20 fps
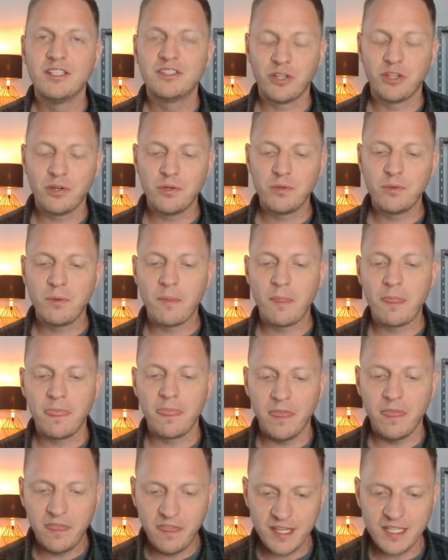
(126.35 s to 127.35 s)
So
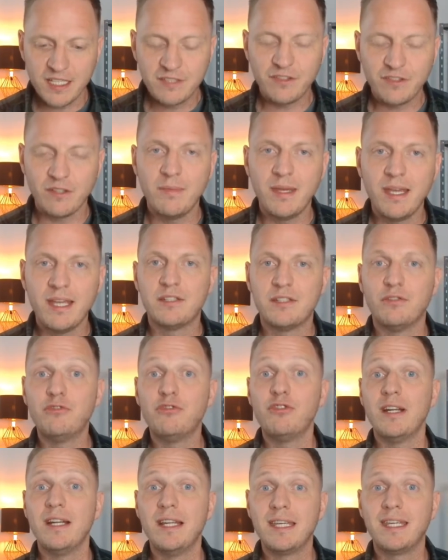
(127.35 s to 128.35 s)
this for me is a
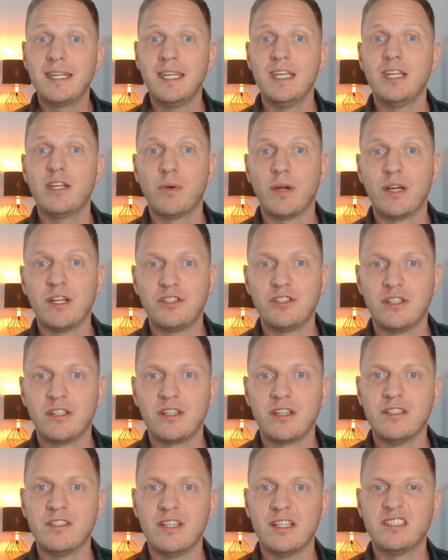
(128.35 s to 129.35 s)
really key
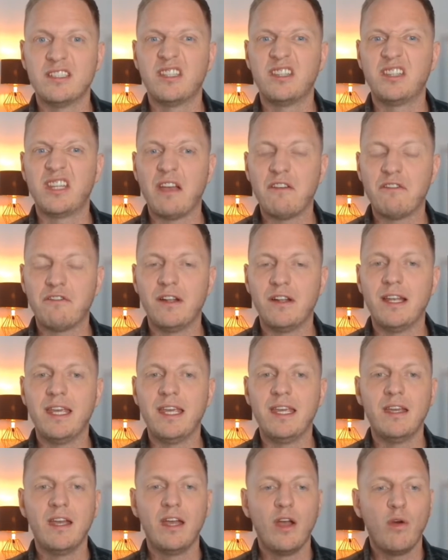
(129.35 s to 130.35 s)
question because it's
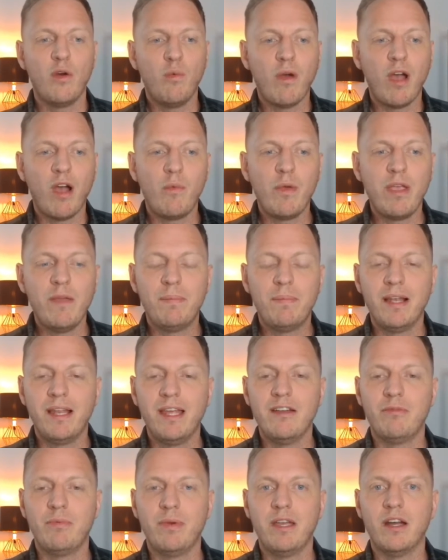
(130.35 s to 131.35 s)
definitely where we
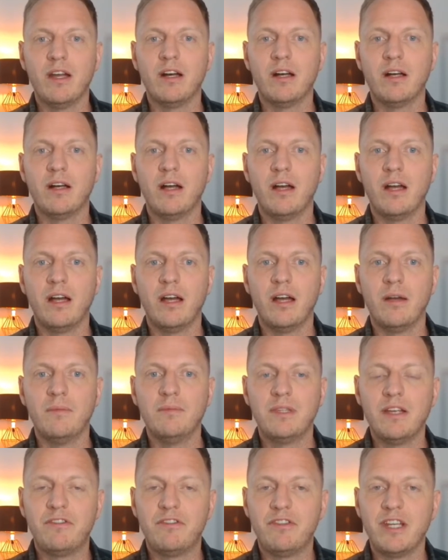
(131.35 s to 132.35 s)
believe we are
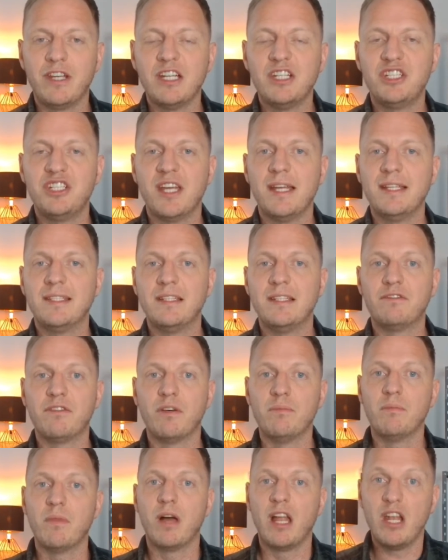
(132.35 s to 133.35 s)
differentiated
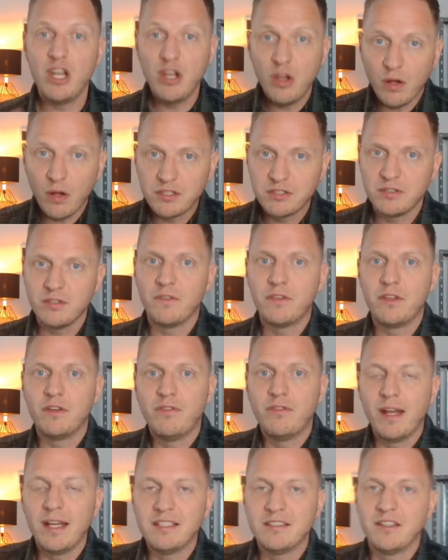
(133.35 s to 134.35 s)
from a lot of
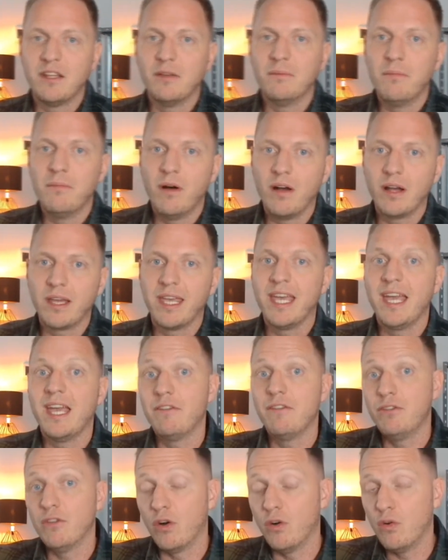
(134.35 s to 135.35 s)
the rest of the market,
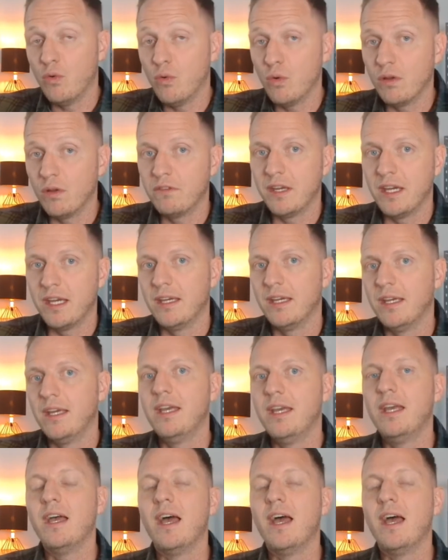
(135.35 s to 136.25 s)
if not all of it.